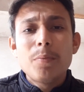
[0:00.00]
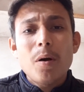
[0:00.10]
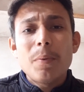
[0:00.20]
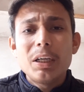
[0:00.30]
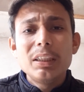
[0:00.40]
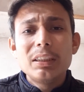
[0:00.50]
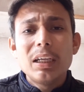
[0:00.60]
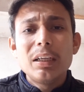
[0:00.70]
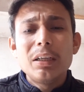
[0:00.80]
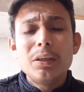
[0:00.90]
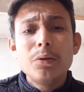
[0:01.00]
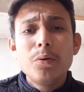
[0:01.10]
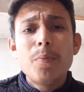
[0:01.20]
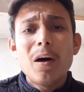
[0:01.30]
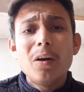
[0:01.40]
properties do
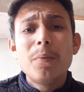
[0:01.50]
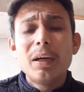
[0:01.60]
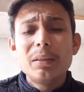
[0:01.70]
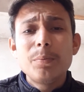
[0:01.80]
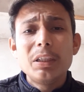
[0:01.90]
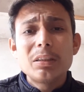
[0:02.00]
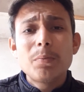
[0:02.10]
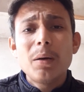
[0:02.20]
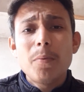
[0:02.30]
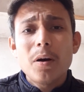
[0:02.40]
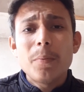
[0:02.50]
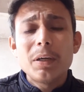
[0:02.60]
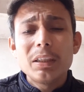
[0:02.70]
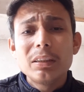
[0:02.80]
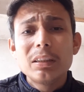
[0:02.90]
you follow by principal
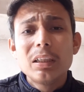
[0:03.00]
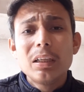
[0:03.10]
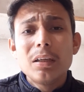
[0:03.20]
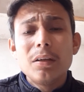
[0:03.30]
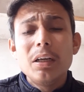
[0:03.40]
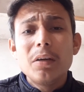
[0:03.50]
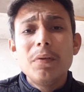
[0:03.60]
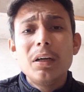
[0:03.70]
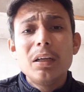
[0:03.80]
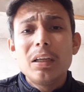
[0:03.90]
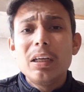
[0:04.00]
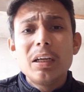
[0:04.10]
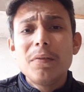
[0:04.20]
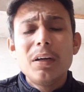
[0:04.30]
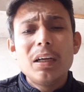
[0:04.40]
properties.
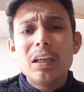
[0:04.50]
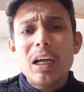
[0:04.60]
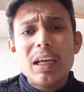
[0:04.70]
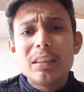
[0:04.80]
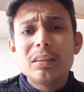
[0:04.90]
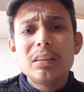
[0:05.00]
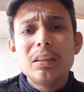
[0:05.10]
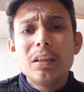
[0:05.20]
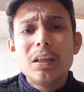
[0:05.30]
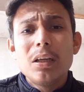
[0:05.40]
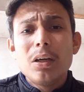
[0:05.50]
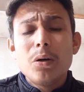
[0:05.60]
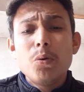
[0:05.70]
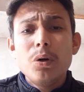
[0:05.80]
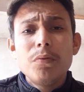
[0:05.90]
Liquid has
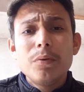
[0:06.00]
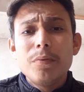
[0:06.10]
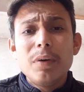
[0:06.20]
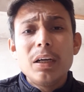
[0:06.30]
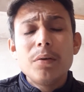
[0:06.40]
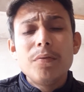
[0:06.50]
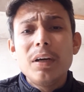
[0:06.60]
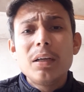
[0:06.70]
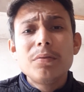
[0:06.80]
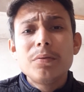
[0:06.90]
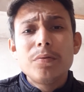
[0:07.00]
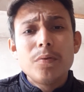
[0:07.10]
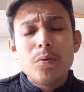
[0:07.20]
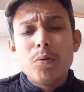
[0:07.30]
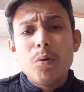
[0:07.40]
good wet
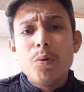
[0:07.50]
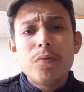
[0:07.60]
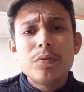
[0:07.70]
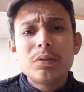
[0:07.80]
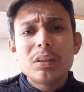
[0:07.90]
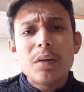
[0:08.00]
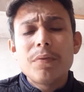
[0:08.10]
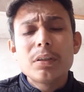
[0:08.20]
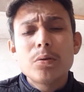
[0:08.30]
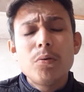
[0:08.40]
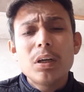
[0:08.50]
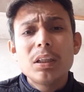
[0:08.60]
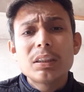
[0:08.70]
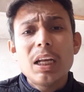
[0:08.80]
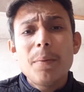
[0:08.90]
of surface over
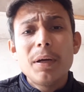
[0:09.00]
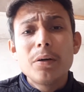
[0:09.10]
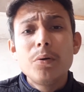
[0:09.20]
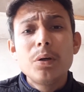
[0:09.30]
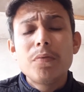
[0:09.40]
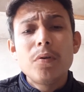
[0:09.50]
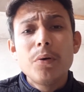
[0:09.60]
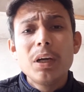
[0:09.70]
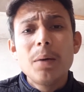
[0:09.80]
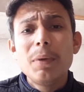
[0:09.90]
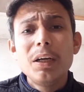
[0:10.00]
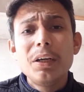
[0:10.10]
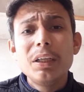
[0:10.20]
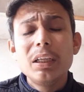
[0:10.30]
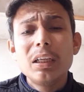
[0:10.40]
the slab and good flowing
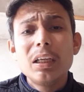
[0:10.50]
ability,